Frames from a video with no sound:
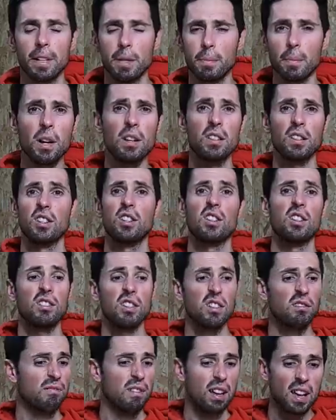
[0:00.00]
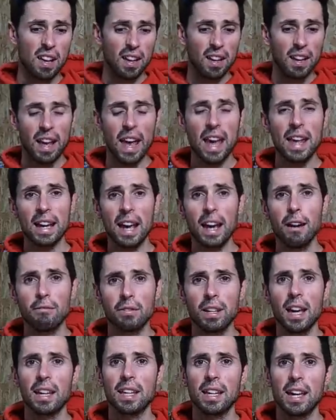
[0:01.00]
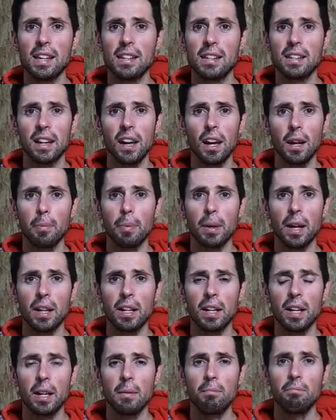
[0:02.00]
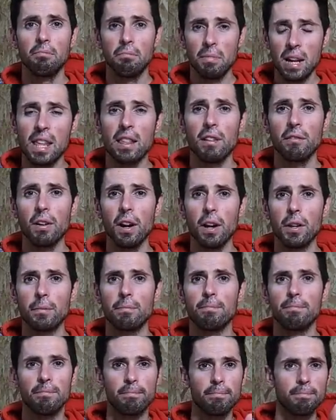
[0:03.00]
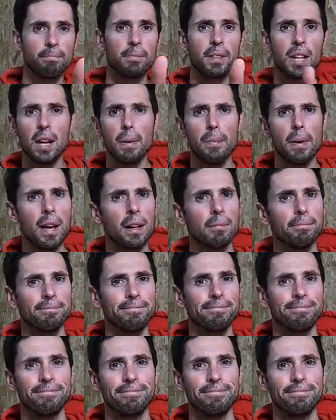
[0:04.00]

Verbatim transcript: I suppose I should just head out, get kitted up, and um, hit the road. See you in a bit.